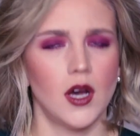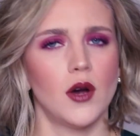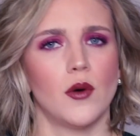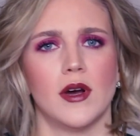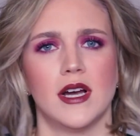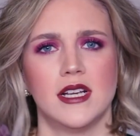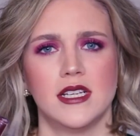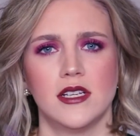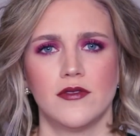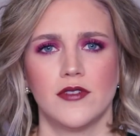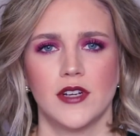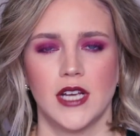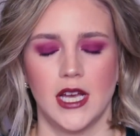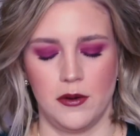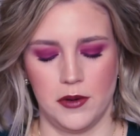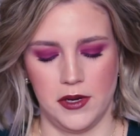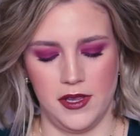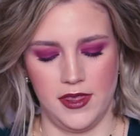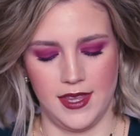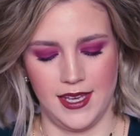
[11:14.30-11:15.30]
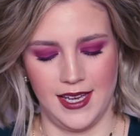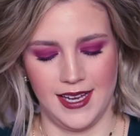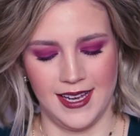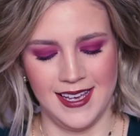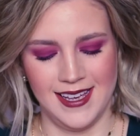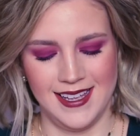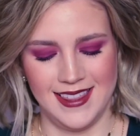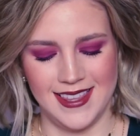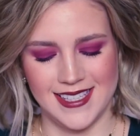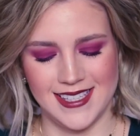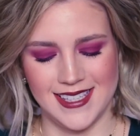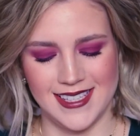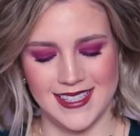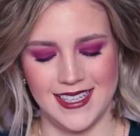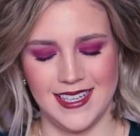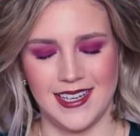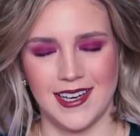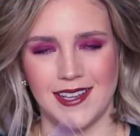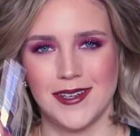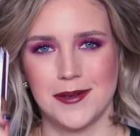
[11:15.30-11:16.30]
Oh, I did forget one thing. This is
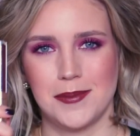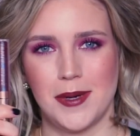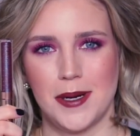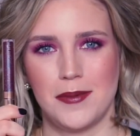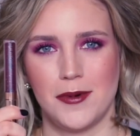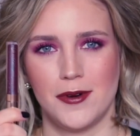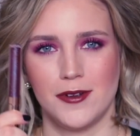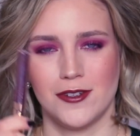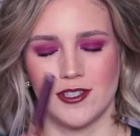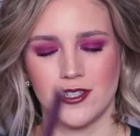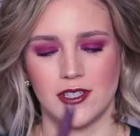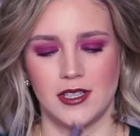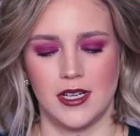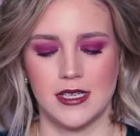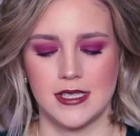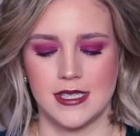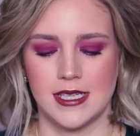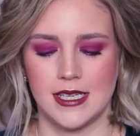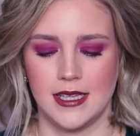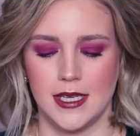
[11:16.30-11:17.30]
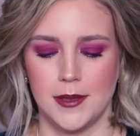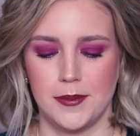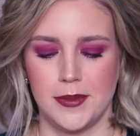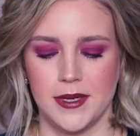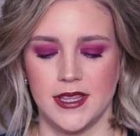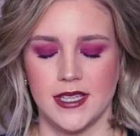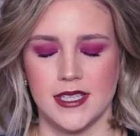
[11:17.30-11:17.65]
the Colourpop Ultra Glossy Lip,